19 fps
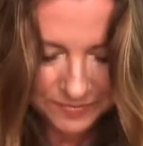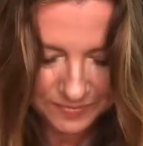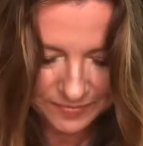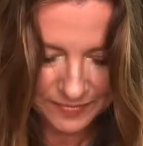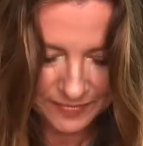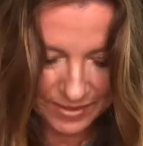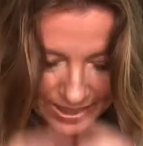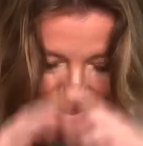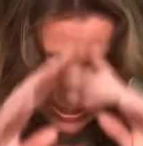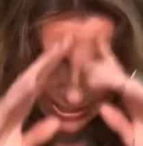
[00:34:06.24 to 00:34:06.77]

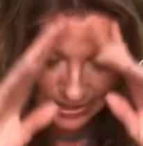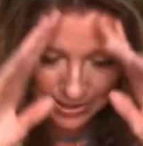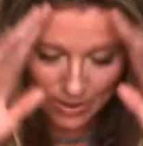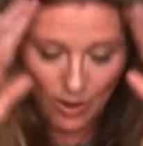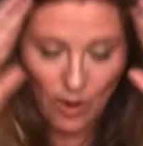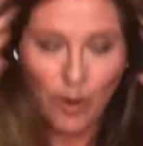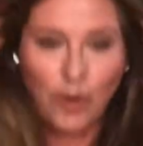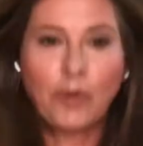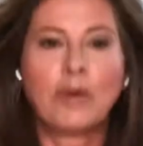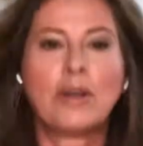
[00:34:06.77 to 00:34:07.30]
Right?
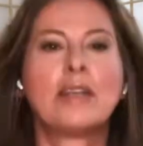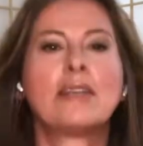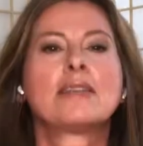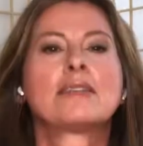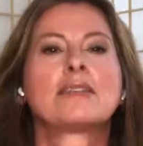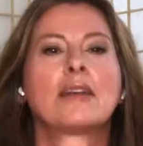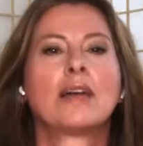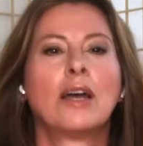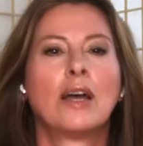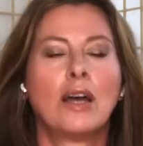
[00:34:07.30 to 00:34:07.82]

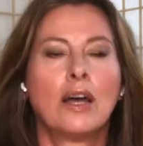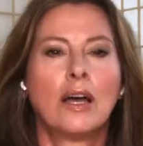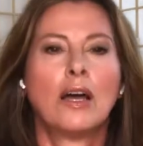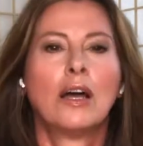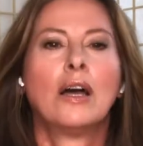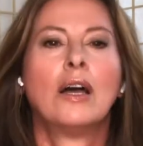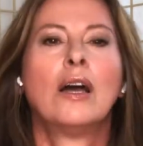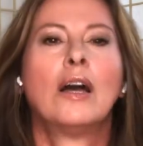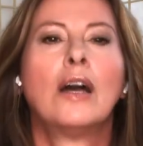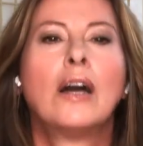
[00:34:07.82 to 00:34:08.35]
Always
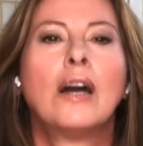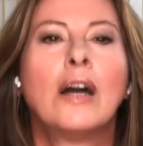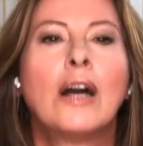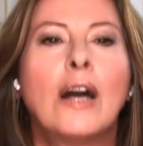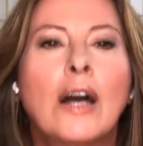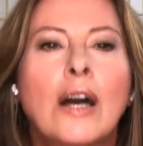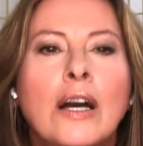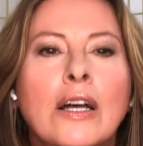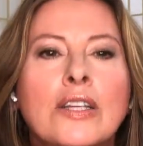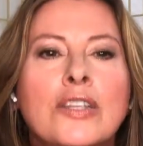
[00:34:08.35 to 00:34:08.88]

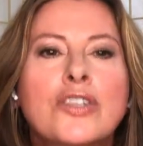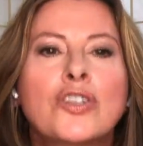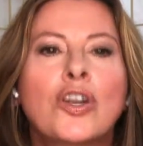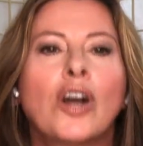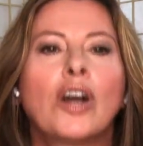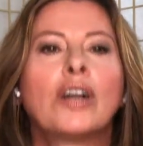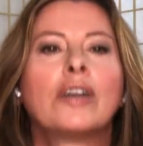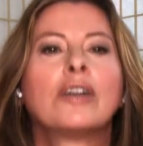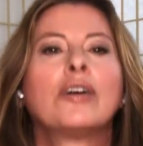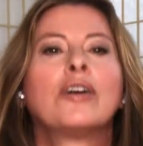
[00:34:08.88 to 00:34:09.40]

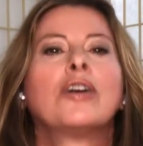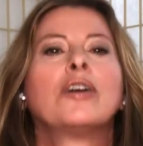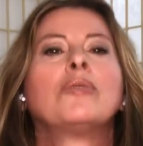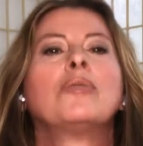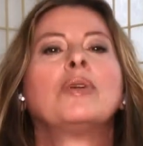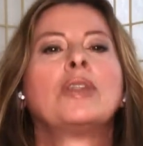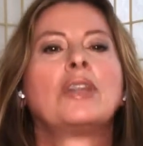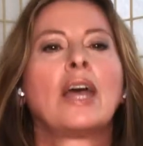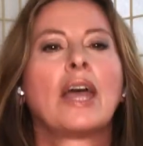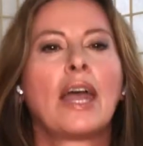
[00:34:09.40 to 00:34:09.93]
start
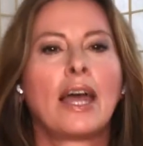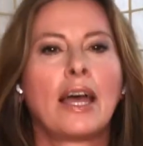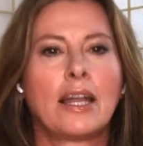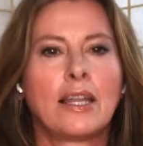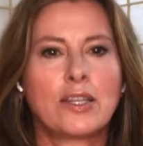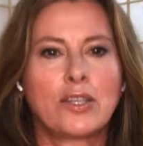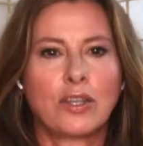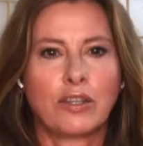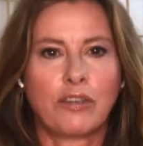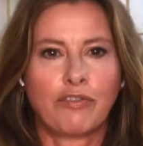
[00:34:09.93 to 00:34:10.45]
with the
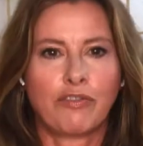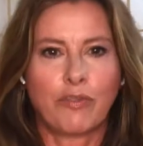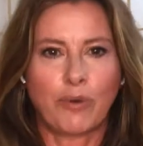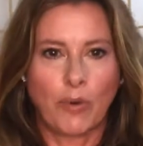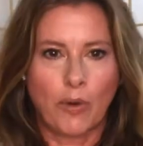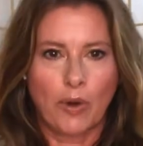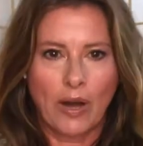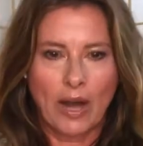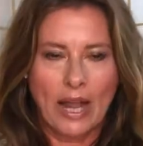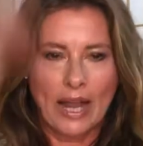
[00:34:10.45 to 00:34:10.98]
hands on the
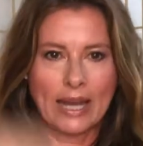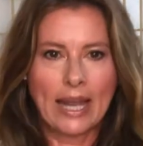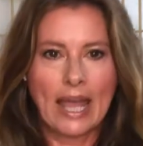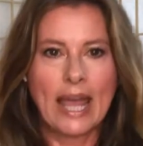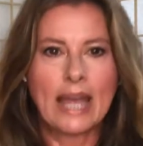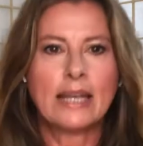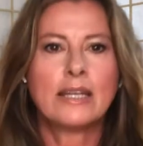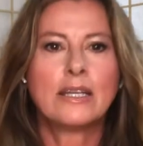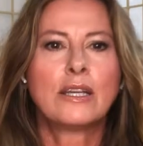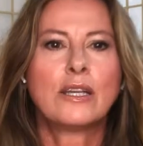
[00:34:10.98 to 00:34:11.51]
floor and
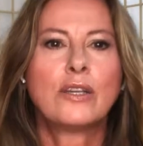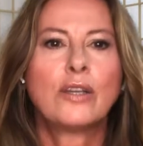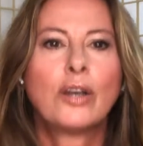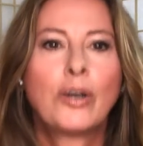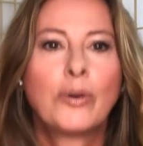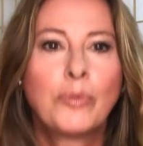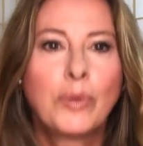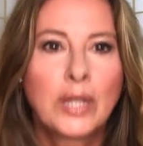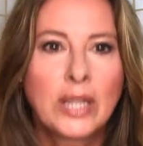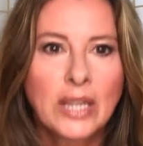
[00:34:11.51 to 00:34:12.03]
end it
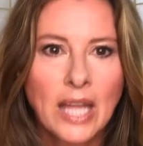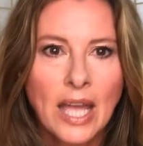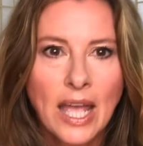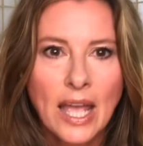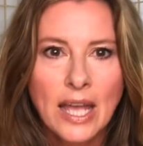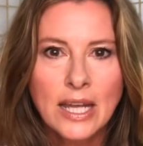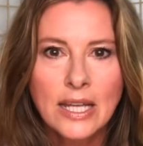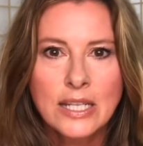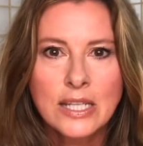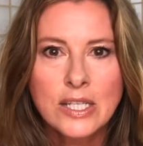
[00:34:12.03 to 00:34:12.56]
with the
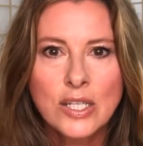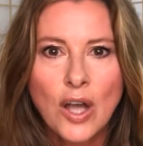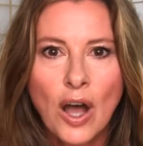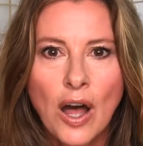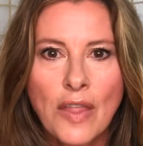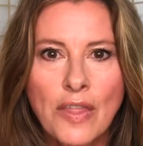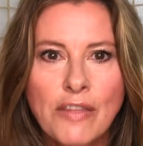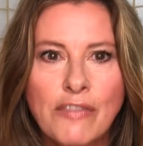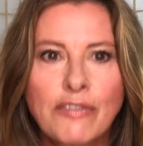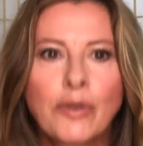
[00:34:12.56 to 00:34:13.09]
hands
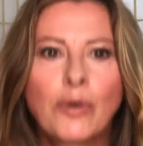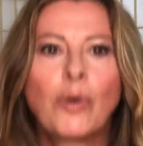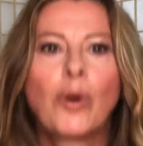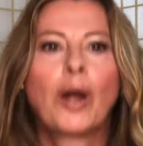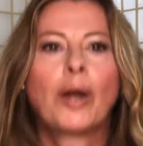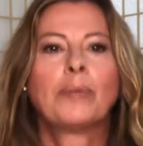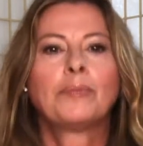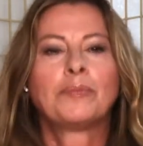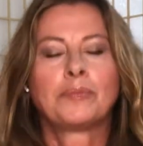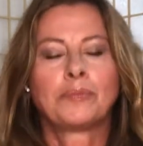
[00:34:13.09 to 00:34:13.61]
on the floor.